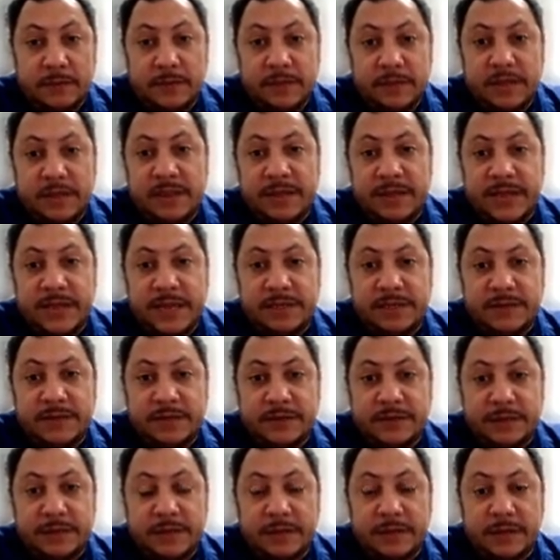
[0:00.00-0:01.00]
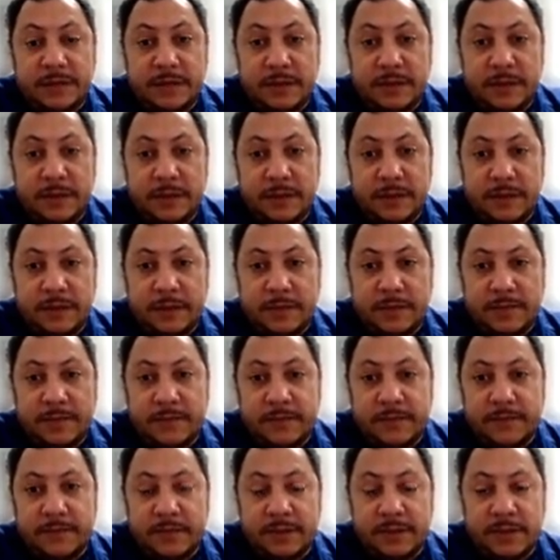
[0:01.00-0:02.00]
Nash,
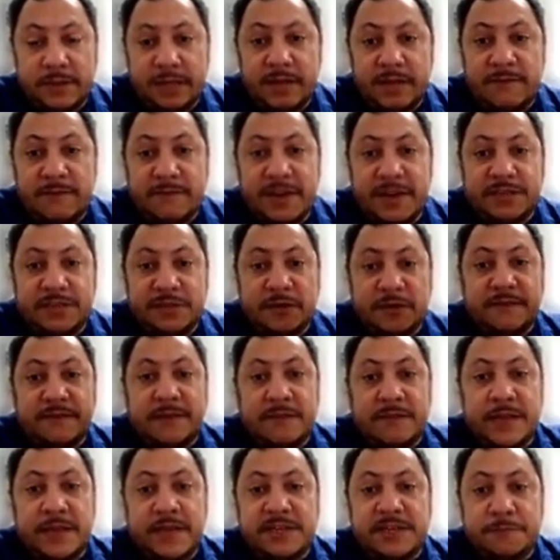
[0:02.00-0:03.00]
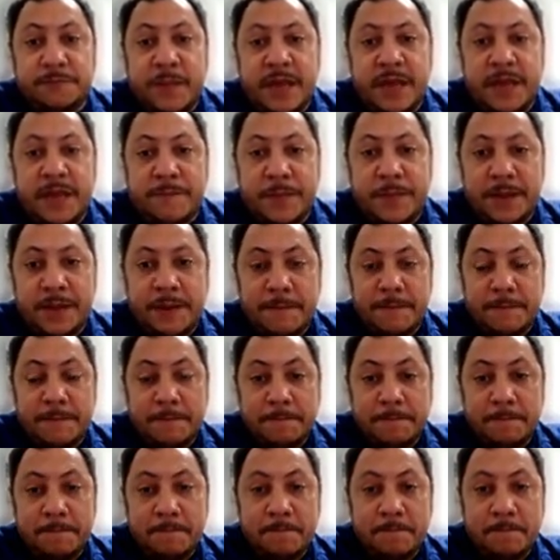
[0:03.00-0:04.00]
the inverse of the Nash mapping,
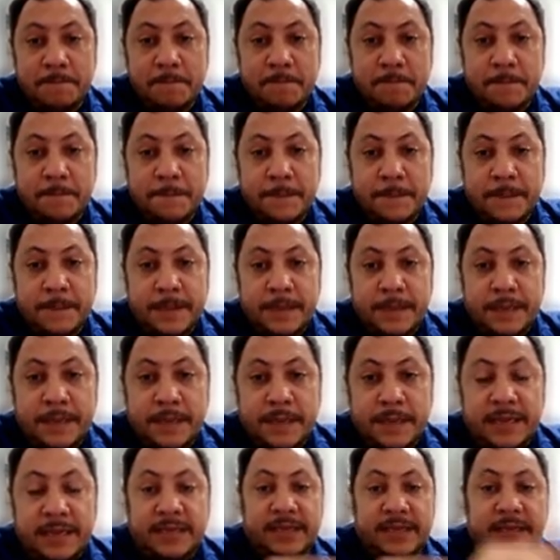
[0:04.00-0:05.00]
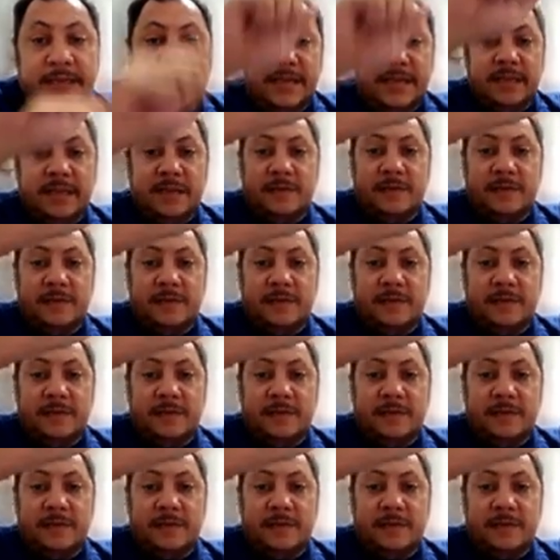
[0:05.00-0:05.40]
and then you